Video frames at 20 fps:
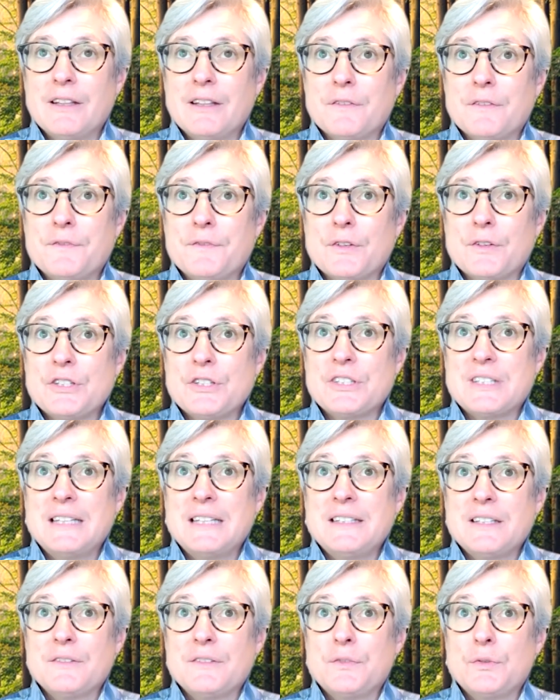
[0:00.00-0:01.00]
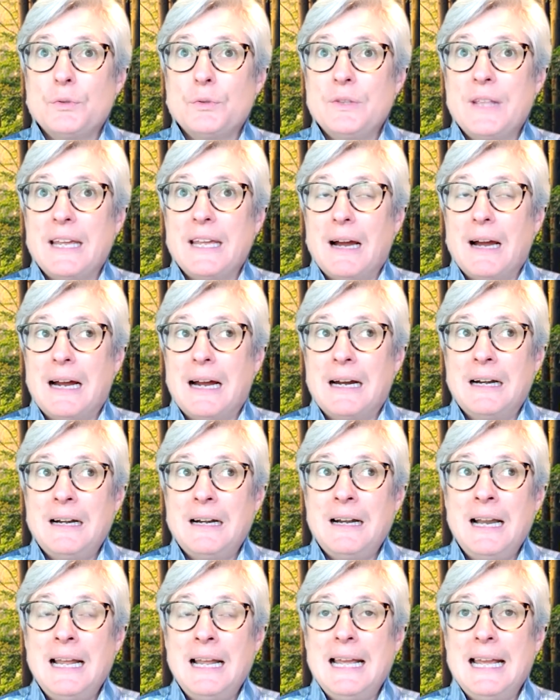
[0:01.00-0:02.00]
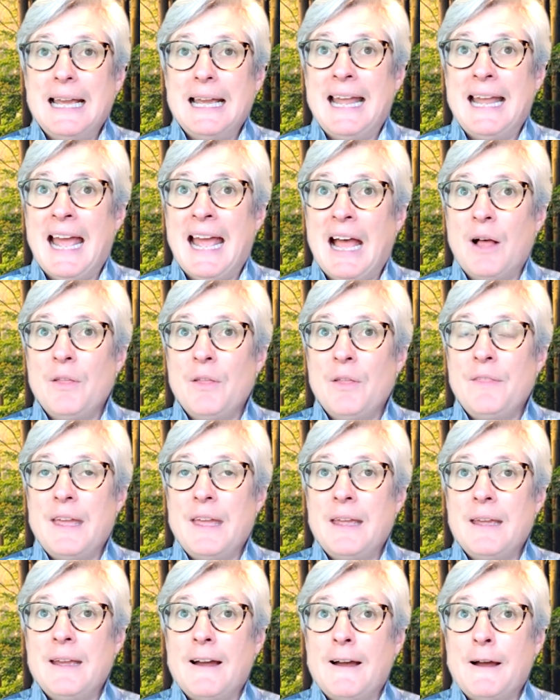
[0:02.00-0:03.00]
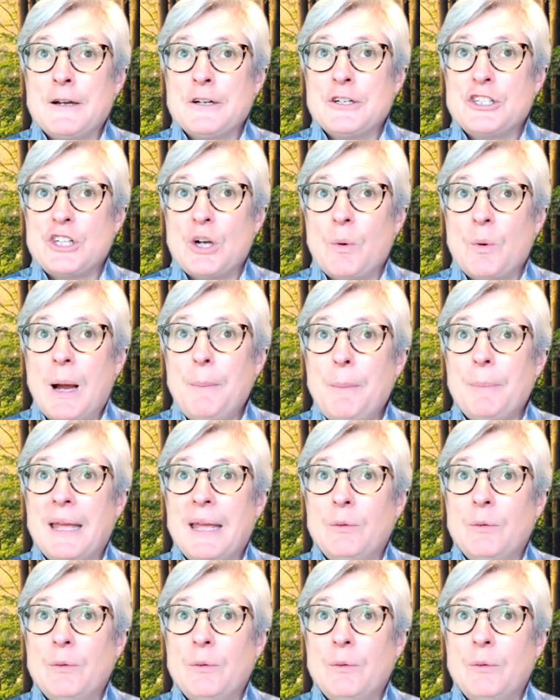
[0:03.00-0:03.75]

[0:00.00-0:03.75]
Their first sense of who they are and how they show up,